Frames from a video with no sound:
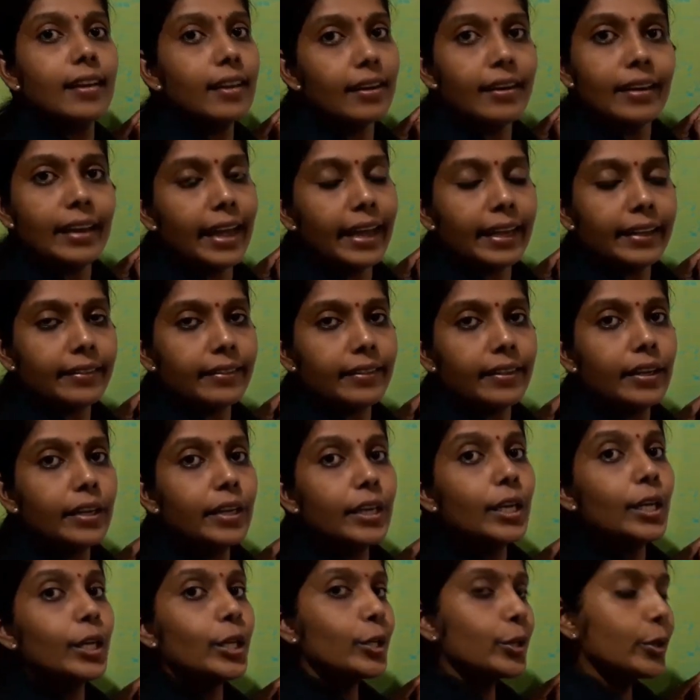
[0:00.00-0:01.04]
length.
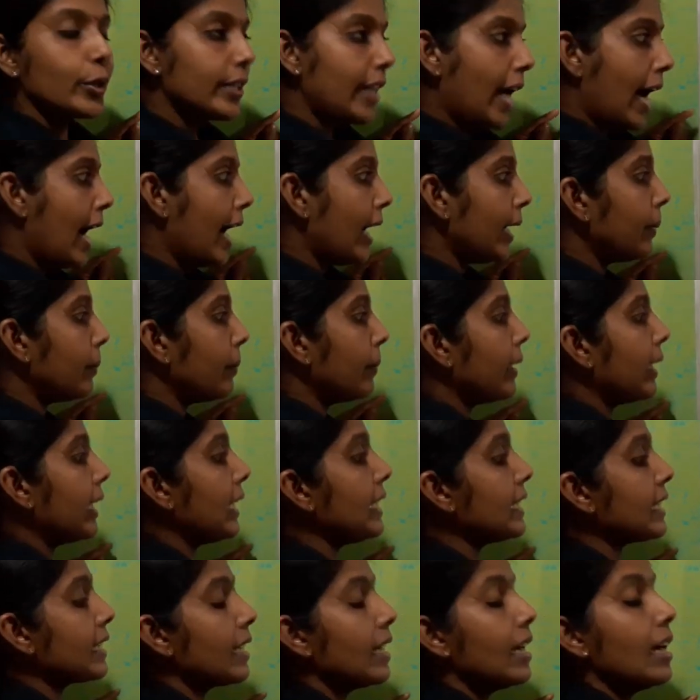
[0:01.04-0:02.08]
So that
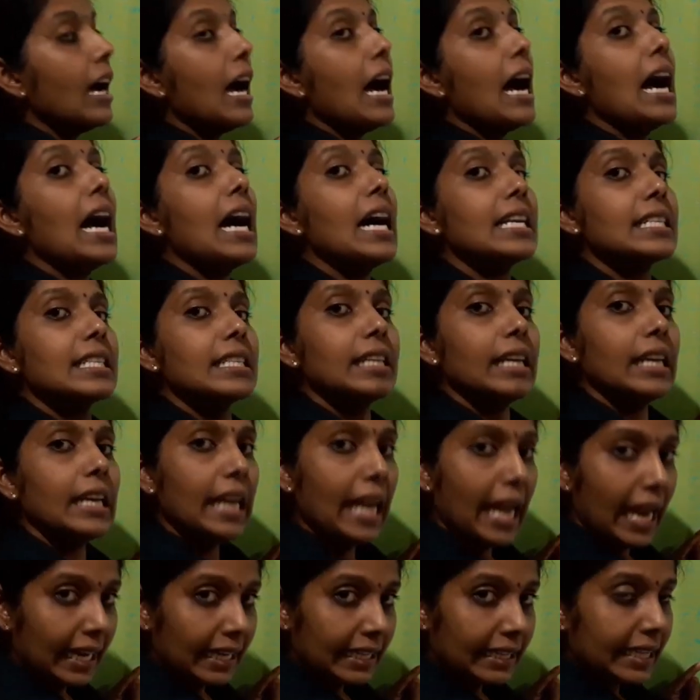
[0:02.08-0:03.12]
means as the
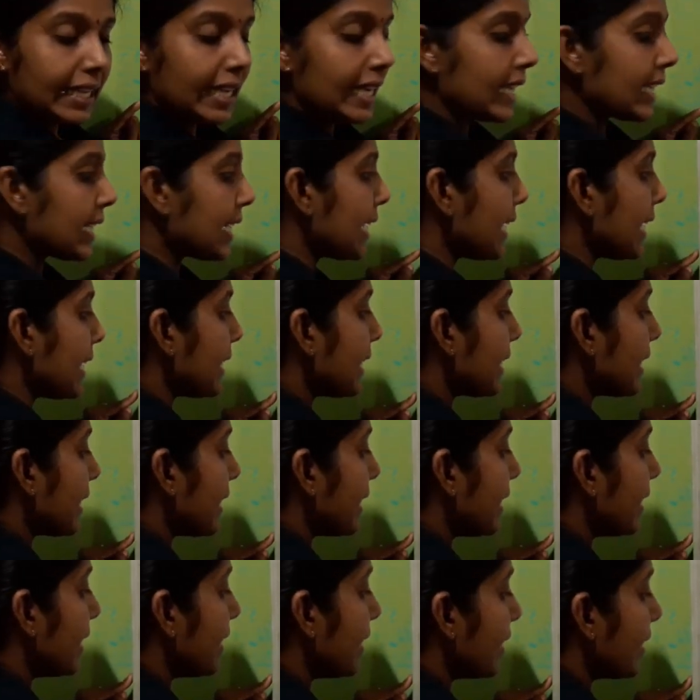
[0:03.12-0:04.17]
length
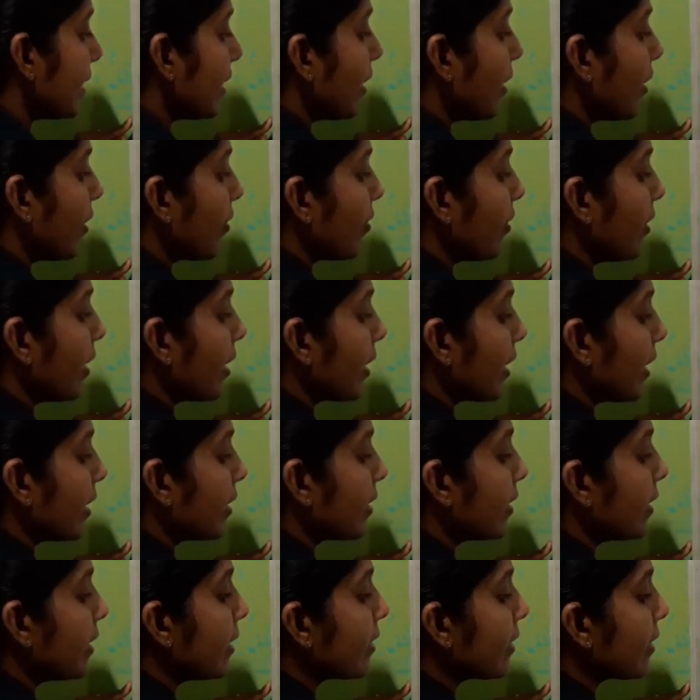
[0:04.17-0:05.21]
increases, the
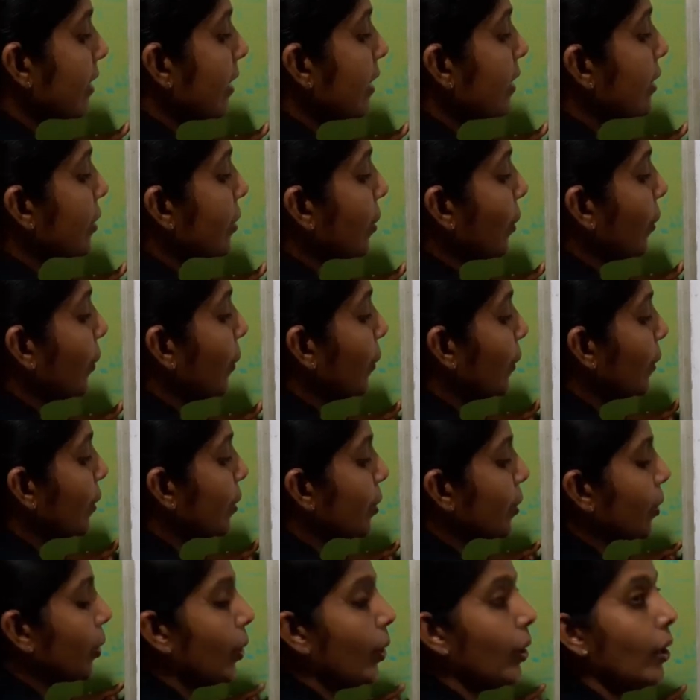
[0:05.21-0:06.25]
resistance
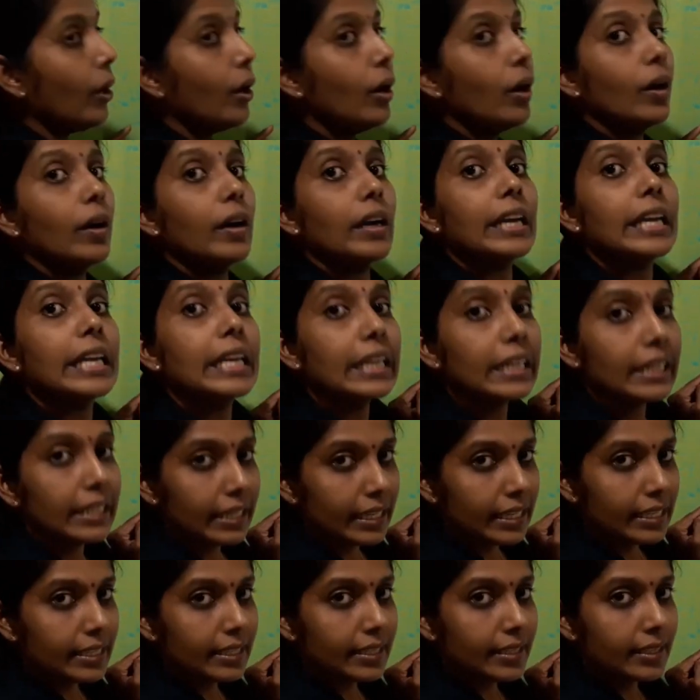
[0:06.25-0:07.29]
also
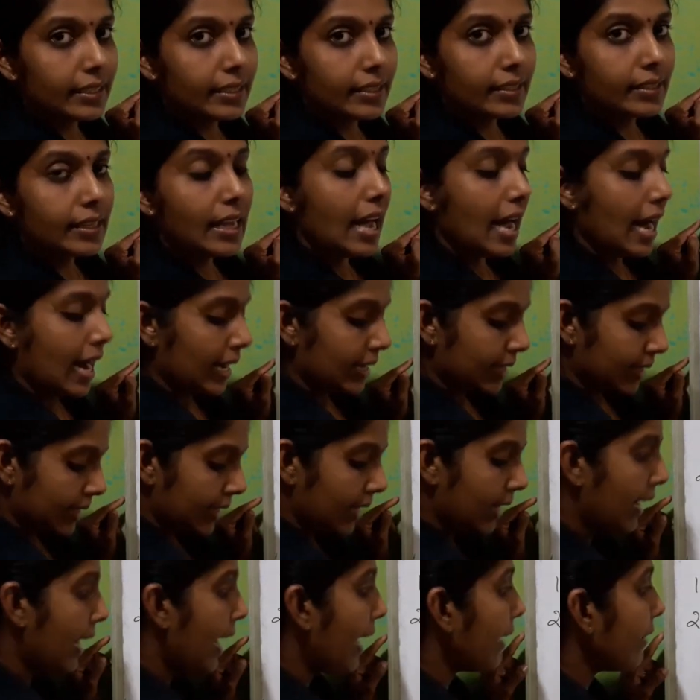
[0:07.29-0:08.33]
increases. As the
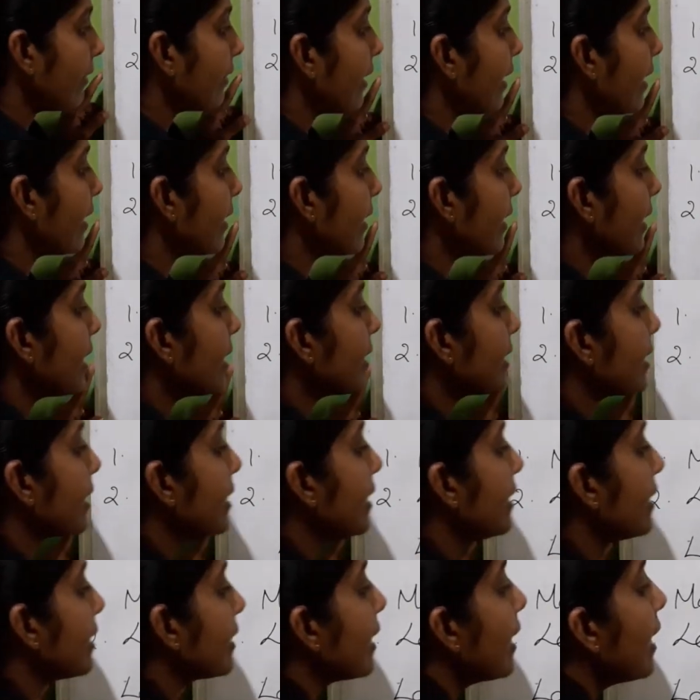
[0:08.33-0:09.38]
length
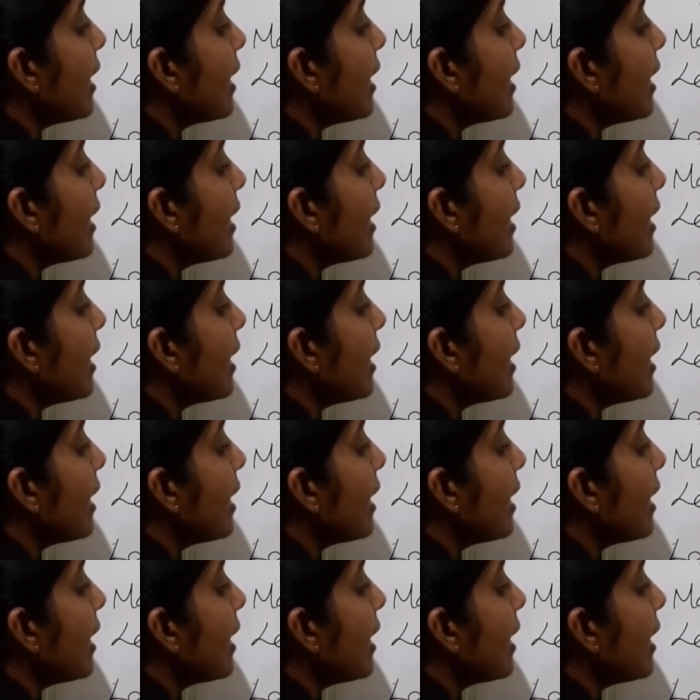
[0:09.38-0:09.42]
increases,